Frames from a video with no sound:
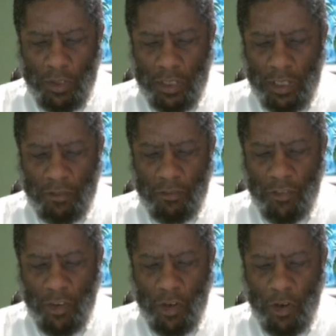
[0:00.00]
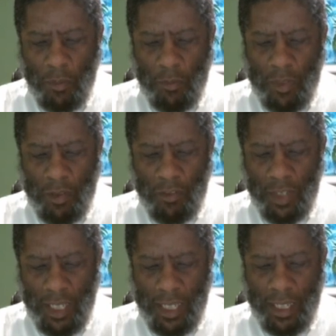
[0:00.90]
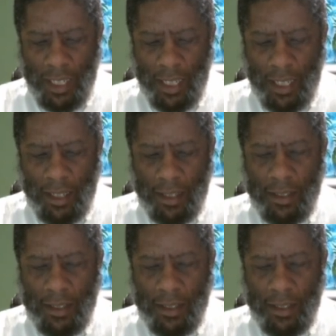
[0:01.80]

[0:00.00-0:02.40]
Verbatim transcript: to confirm the validity